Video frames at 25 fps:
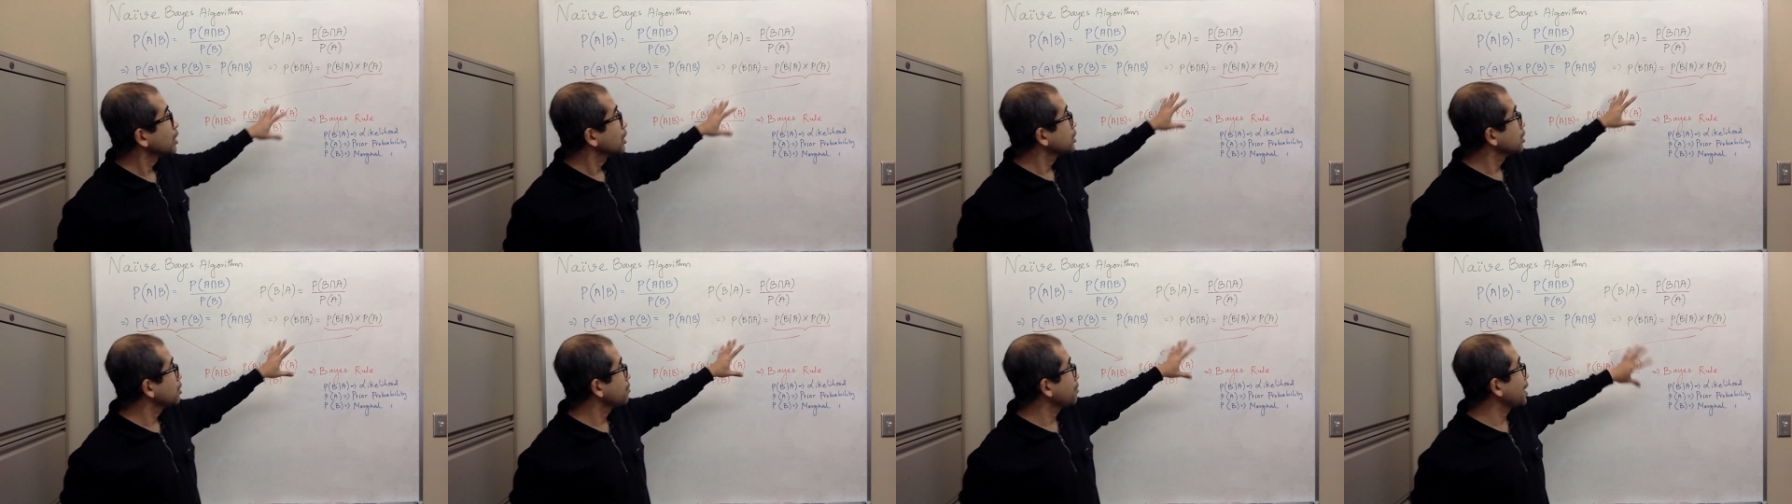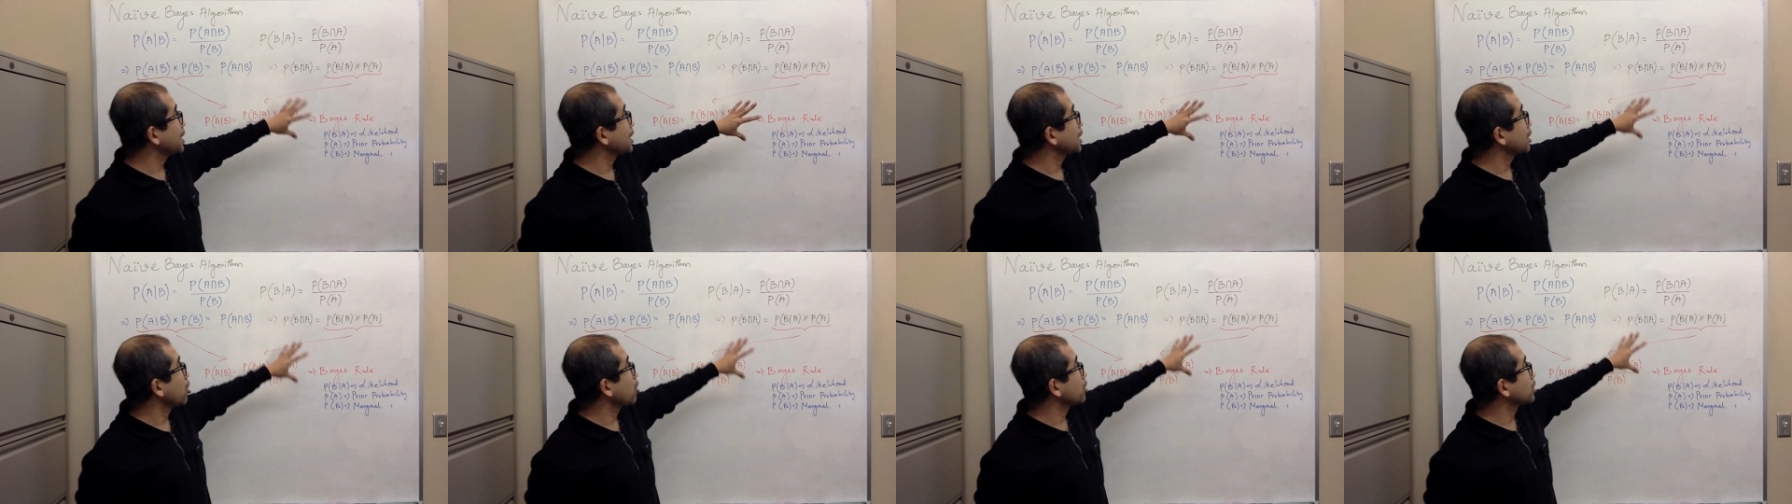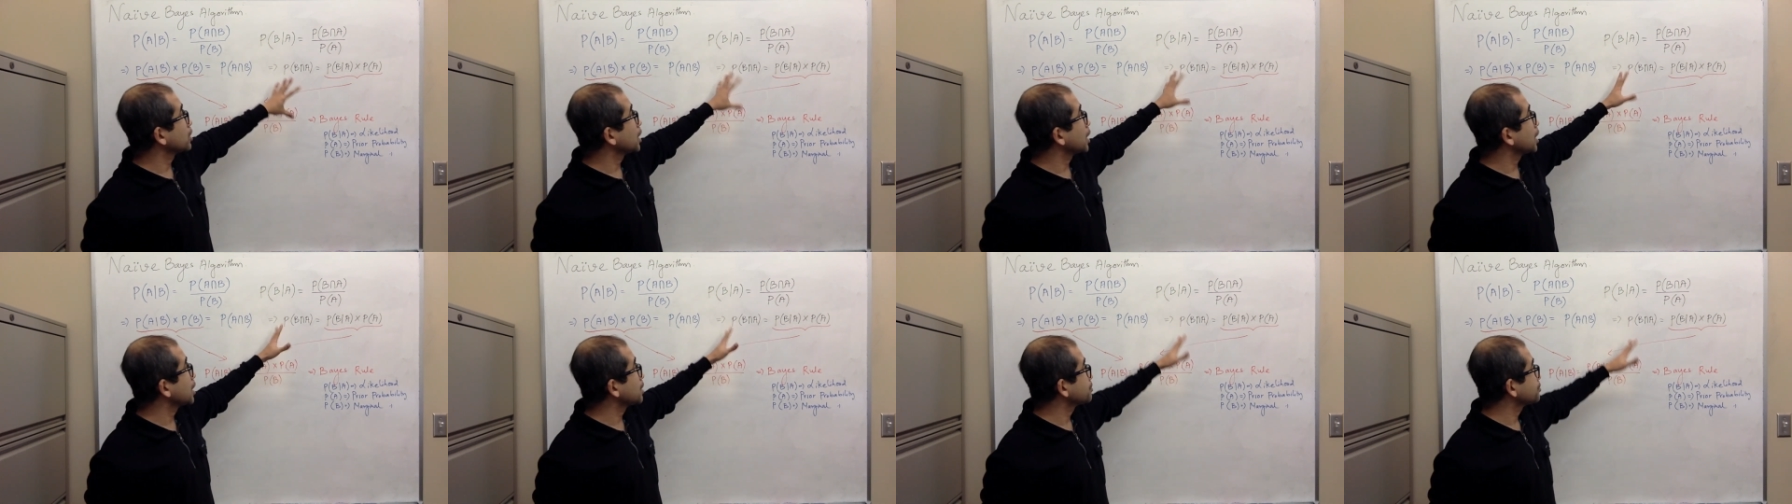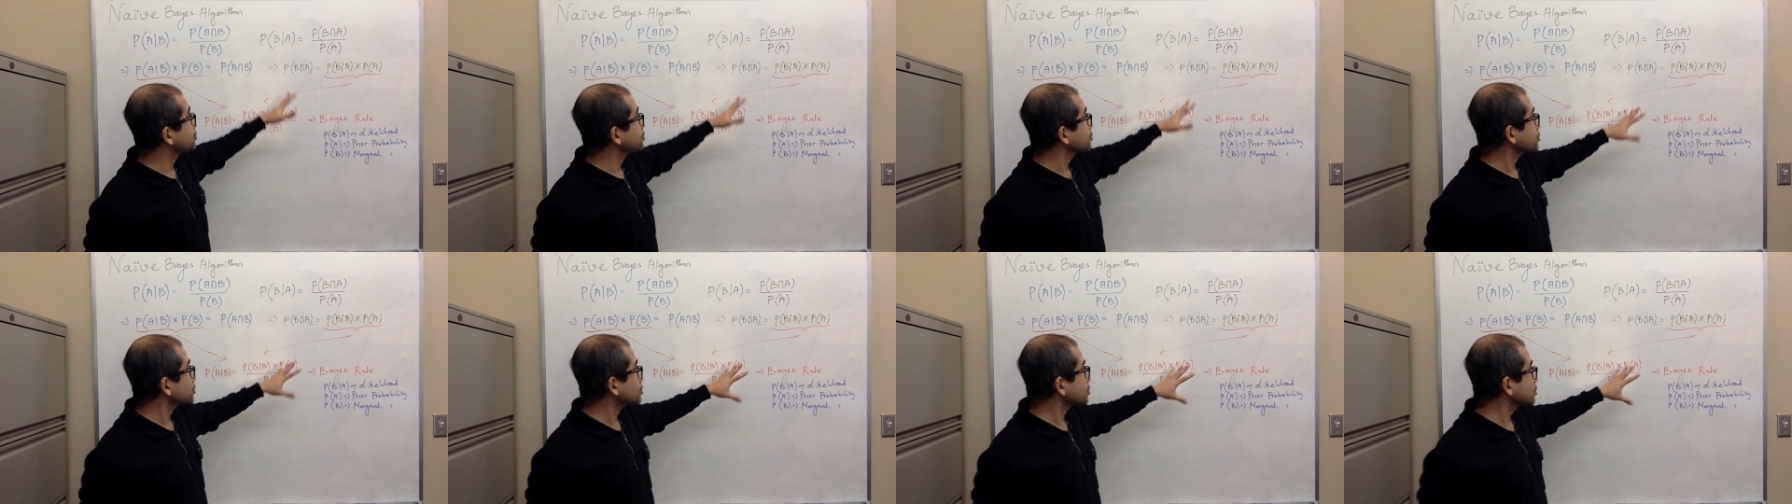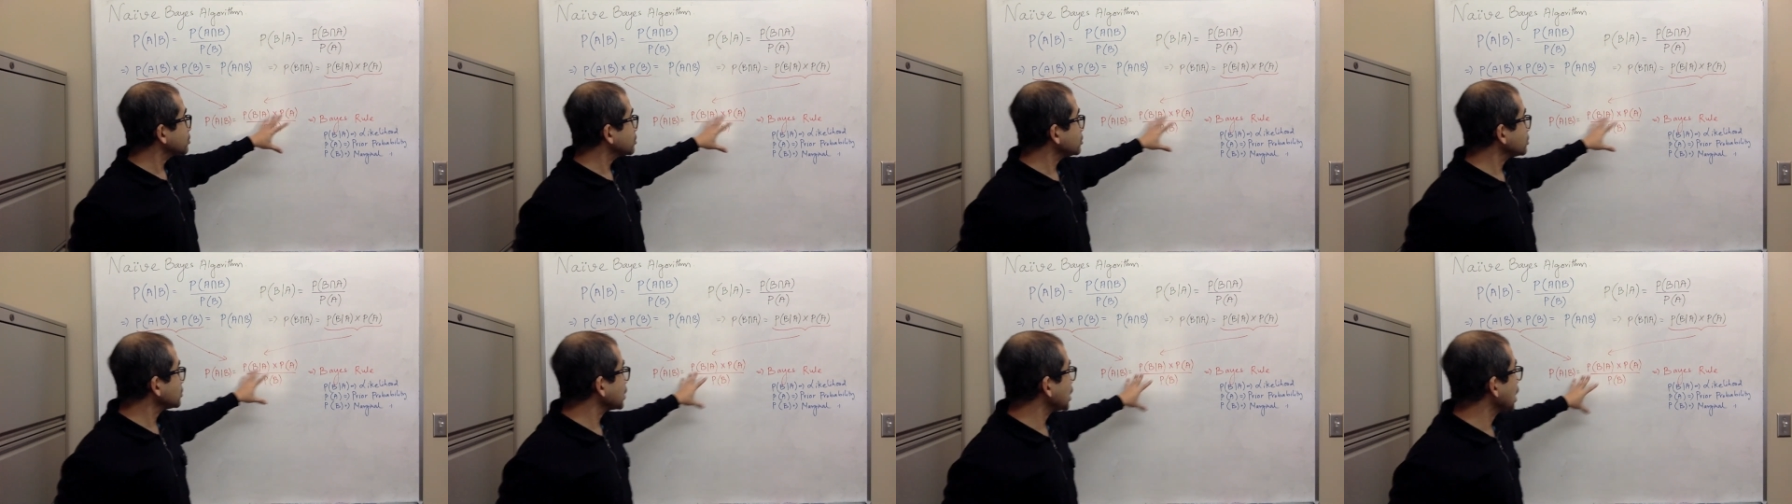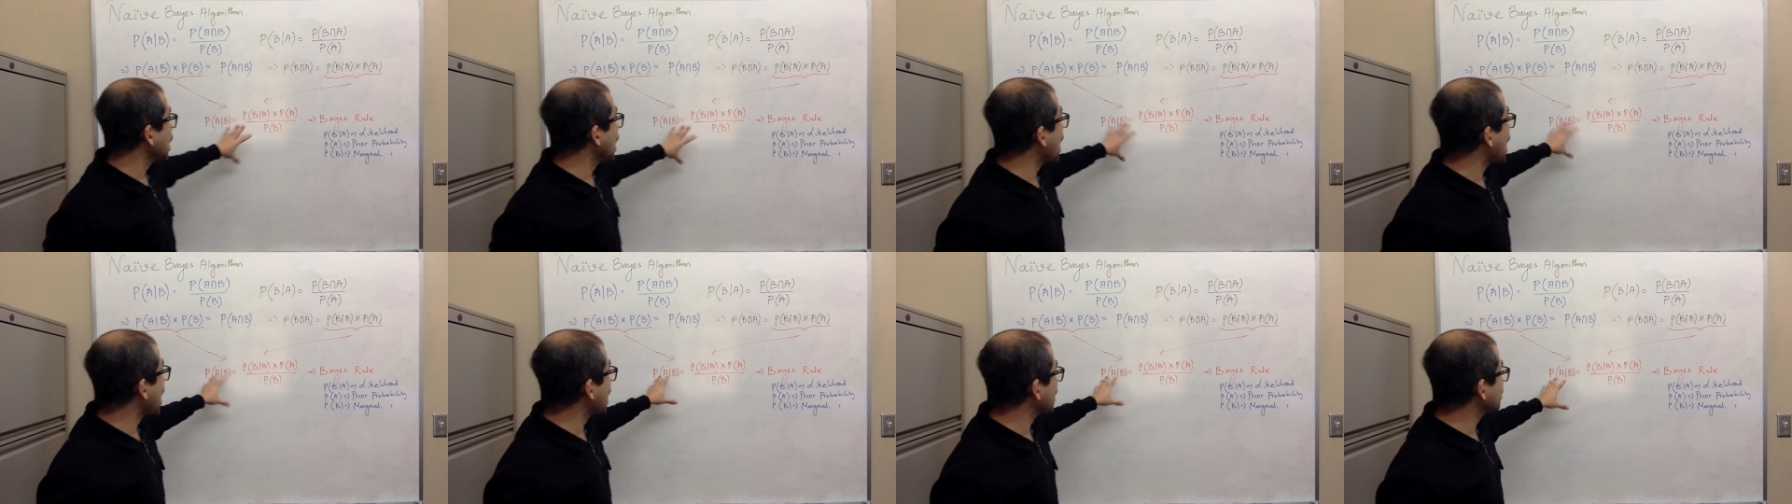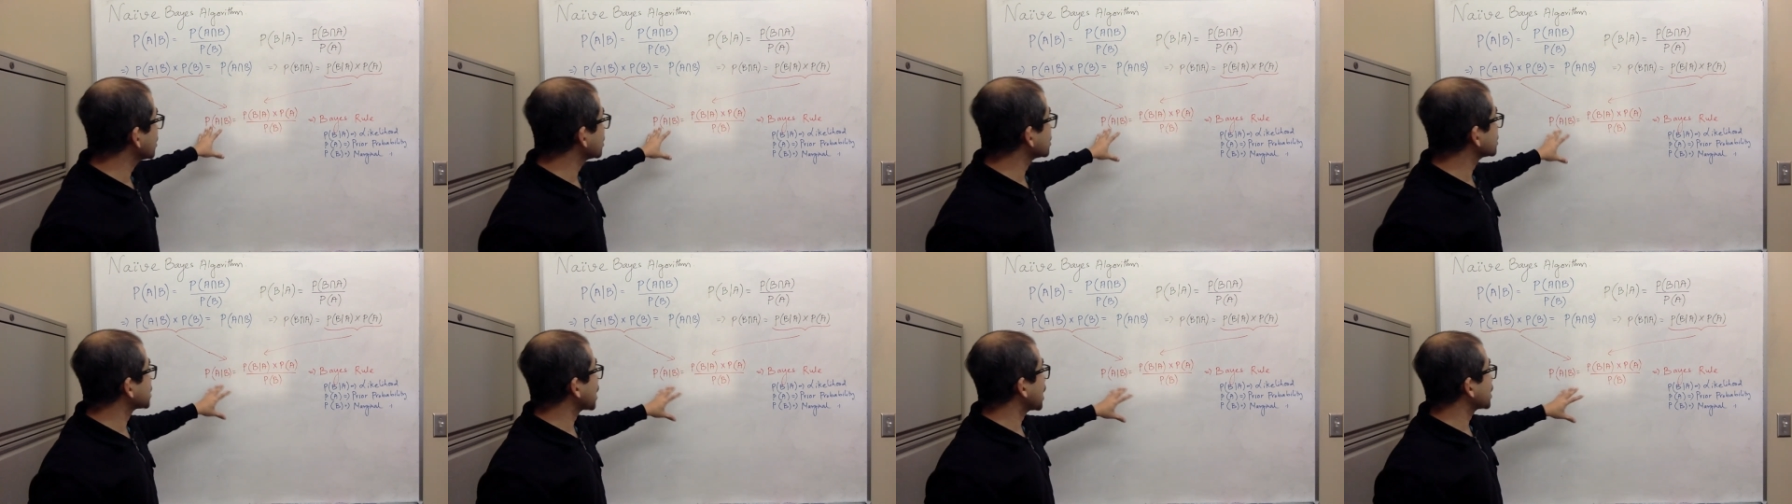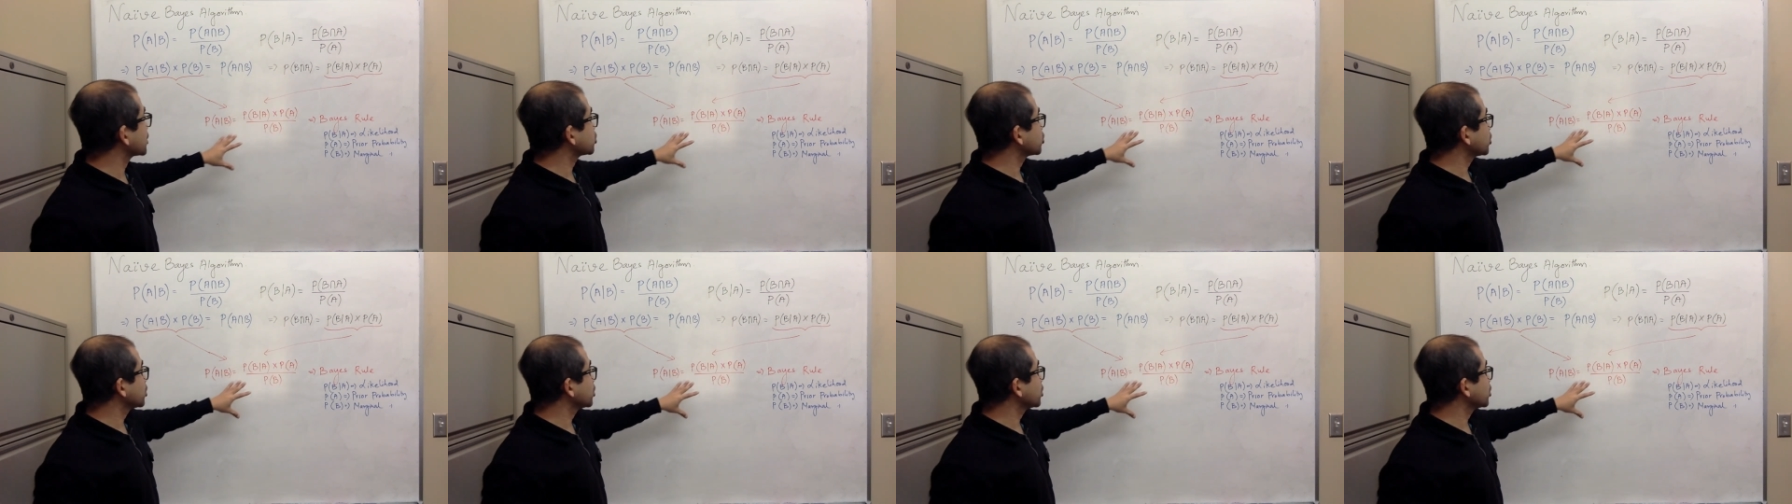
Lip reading: depending on the other side.